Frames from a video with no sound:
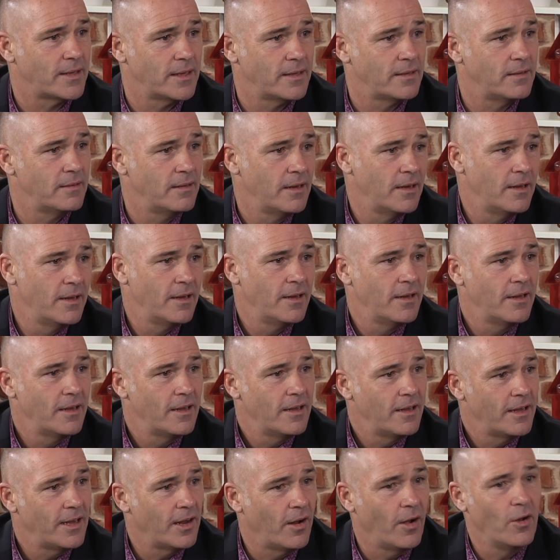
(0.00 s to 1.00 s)
And
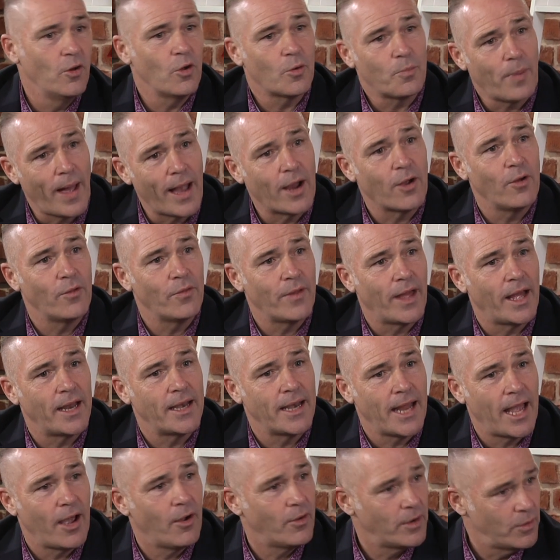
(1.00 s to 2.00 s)
you know, I look back on that
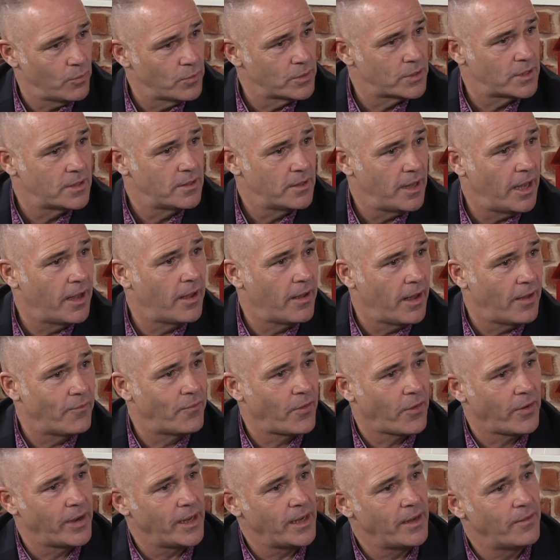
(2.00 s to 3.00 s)
now, and it was a, a
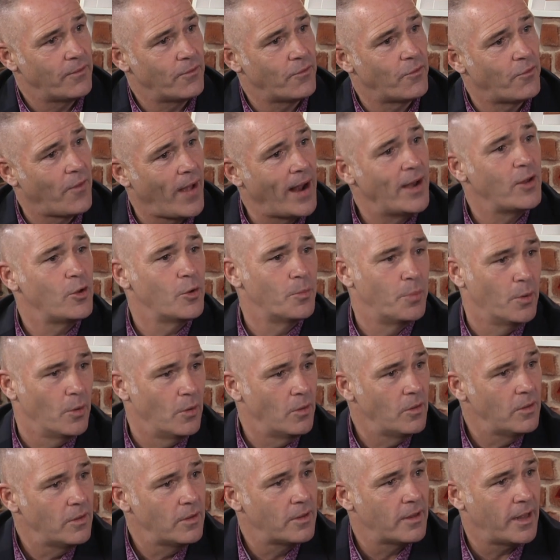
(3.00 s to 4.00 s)
very
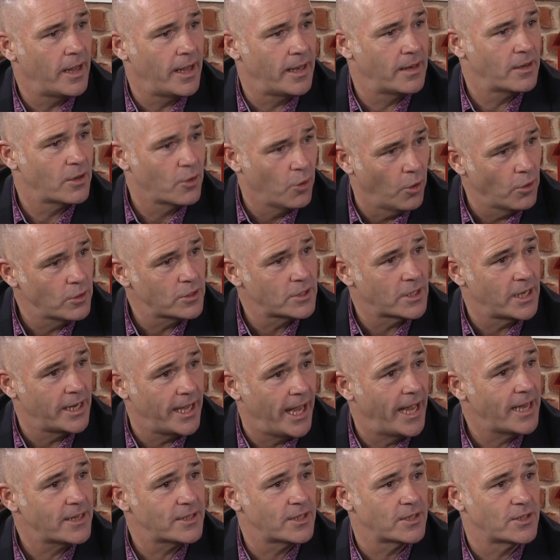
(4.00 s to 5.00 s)
valuable and costly
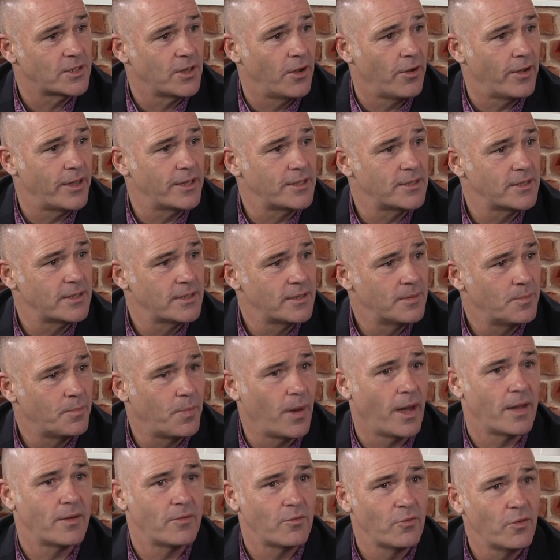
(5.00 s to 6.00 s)
exercise, yeah.
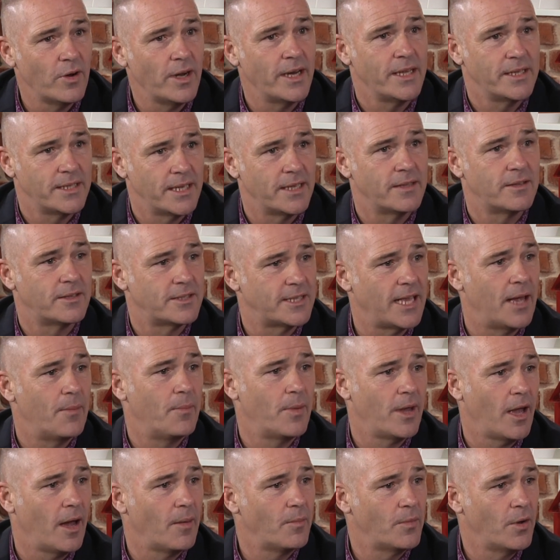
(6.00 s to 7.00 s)
but really did set
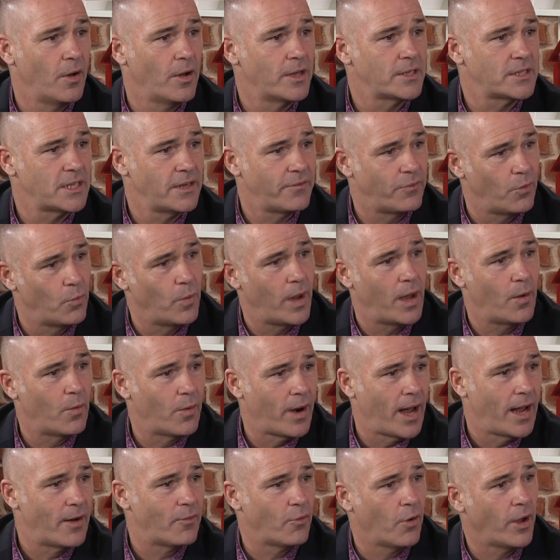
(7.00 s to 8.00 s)
me up nicely for where we're
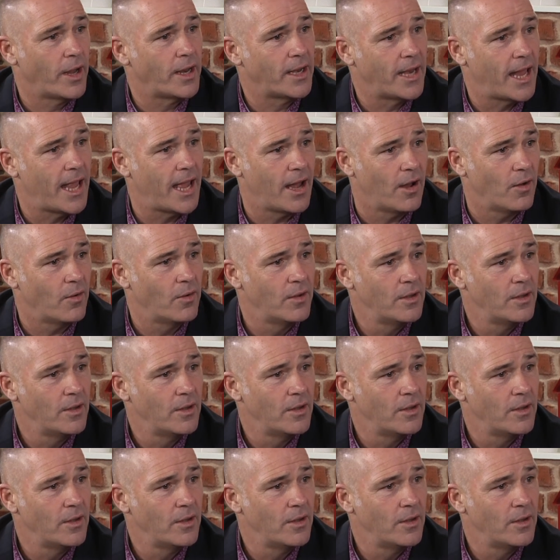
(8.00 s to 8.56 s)
at right now.